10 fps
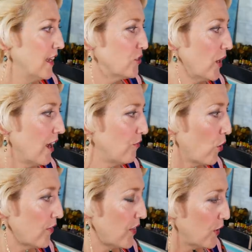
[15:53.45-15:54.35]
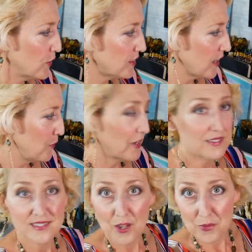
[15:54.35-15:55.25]
So I got four of those
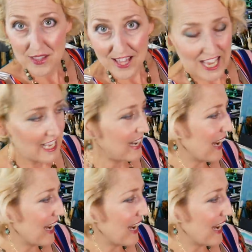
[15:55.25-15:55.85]
because that's how many they had,